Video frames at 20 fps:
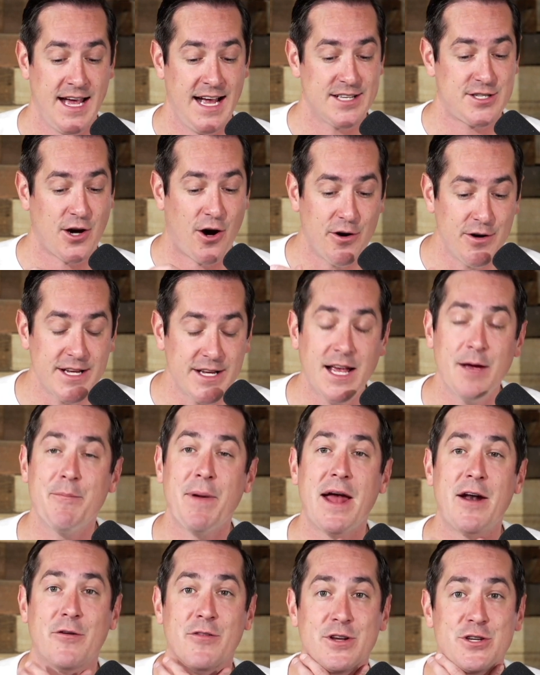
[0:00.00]
It's hard to get
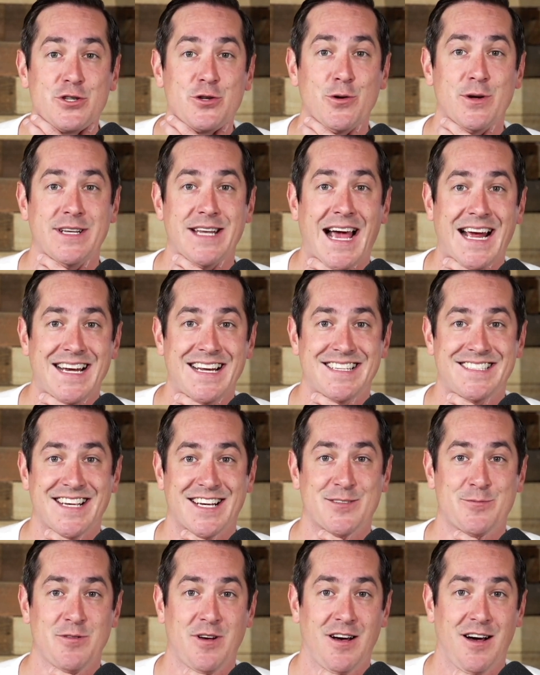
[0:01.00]
better than shooting 96